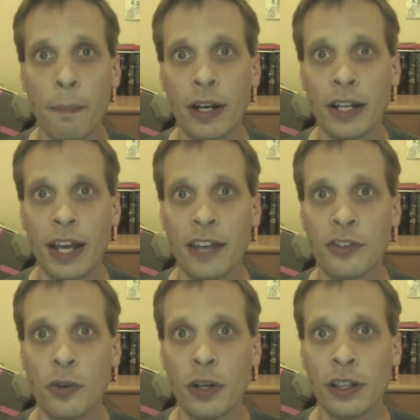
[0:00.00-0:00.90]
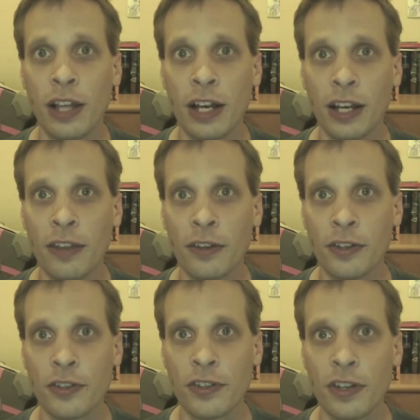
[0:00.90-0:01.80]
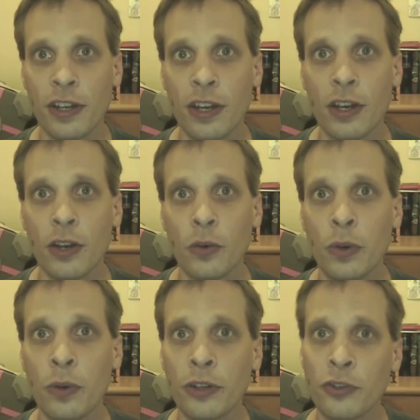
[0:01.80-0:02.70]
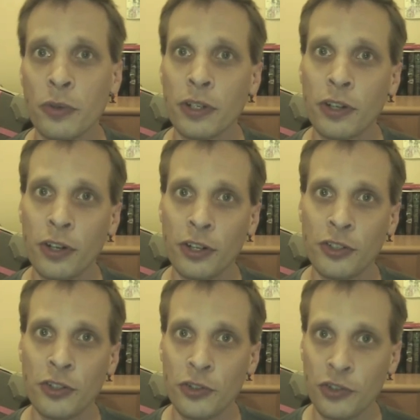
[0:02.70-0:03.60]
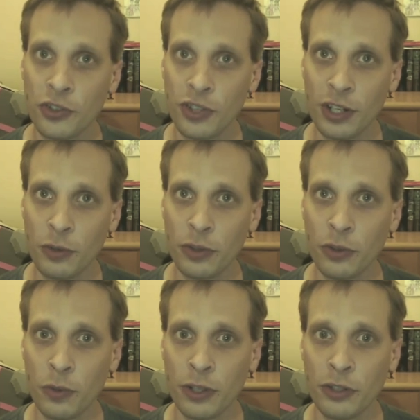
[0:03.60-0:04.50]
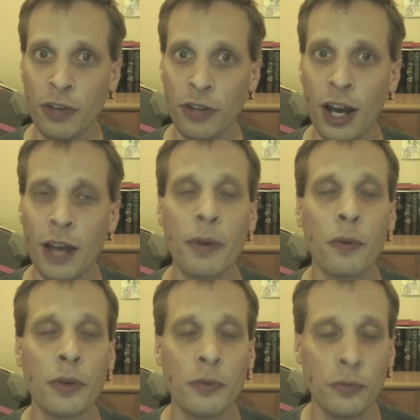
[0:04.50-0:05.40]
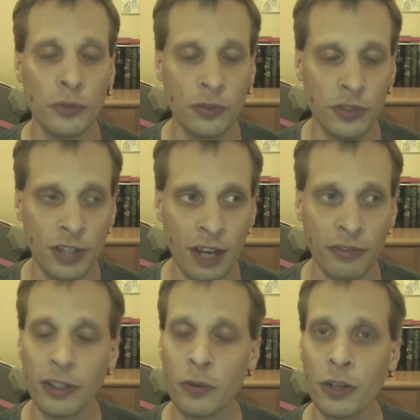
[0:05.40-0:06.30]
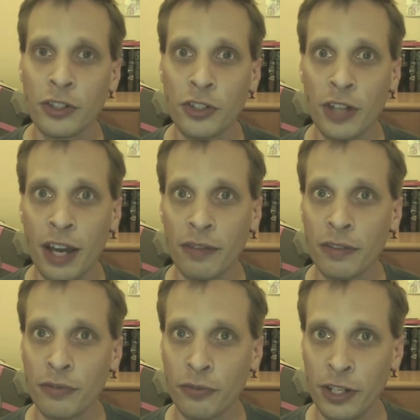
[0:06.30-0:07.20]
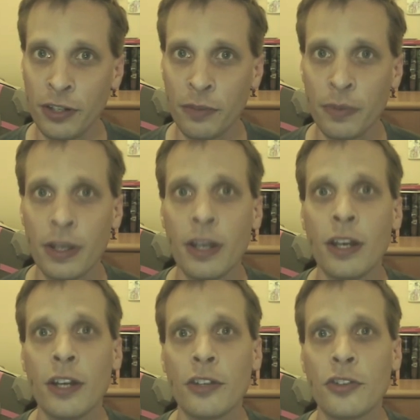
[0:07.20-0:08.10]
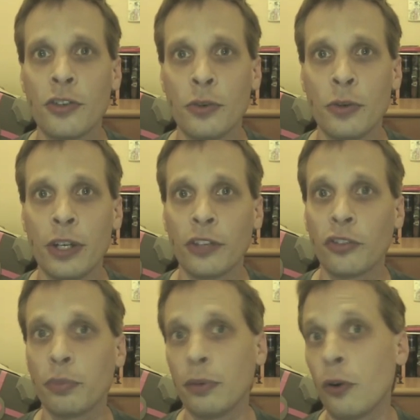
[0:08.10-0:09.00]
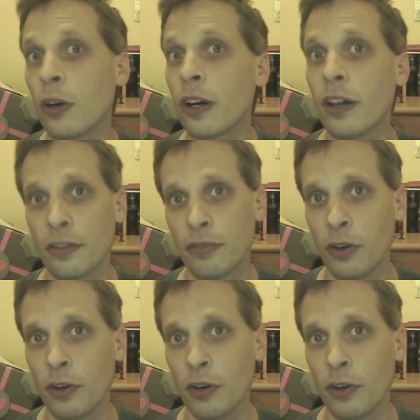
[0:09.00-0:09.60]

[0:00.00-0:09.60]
but as you unlock others, we want to encourage you to stick with the one you've got, but we definitely want you to have the freedom to explore other